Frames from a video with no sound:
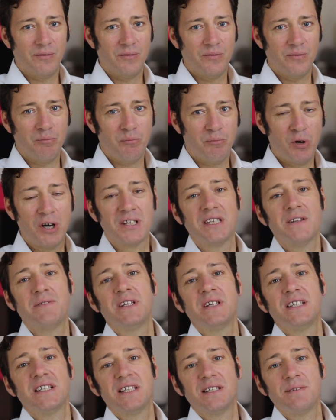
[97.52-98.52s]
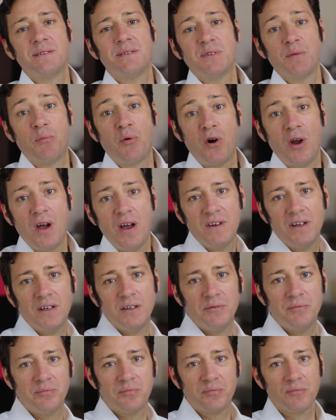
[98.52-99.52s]
productivity systems are private.
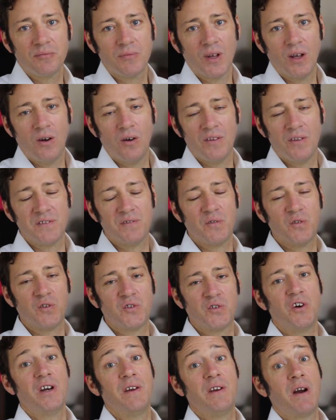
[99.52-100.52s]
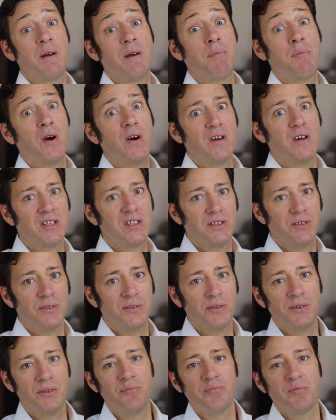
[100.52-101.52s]
They're certainly very personal,
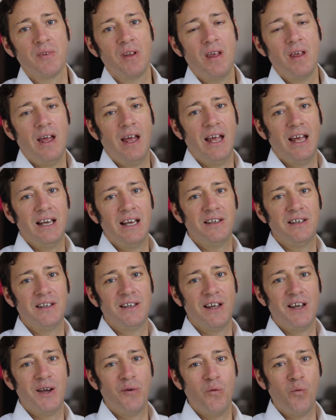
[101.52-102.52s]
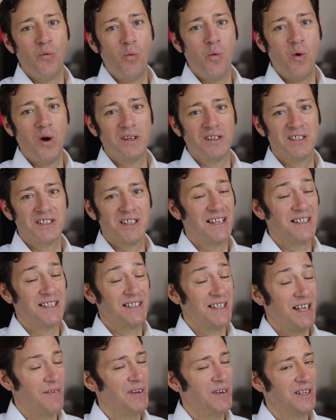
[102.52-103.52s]
and one size
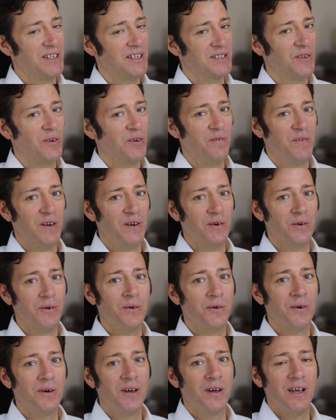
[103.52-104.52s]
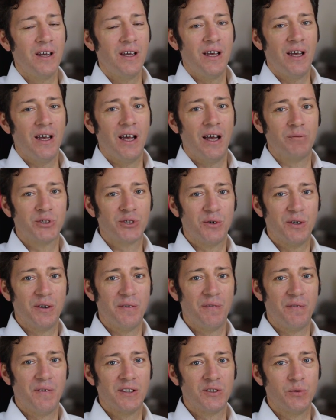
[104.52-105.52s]
definitely does not fit all. I'm sure if
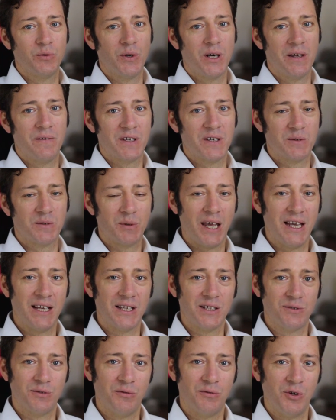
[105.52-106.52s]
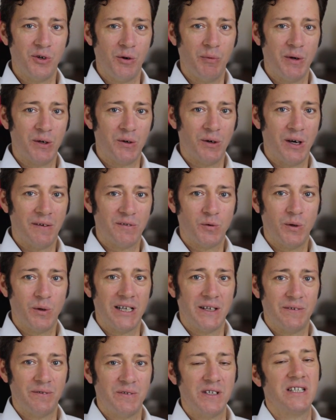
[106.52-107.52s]
20 of us were getting into a room, we'd all have 20
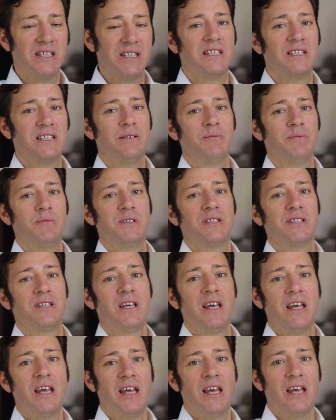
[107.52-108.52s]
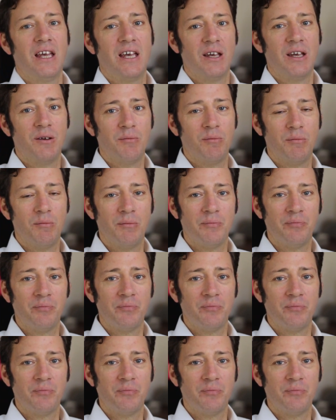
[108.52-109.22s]
different systems, and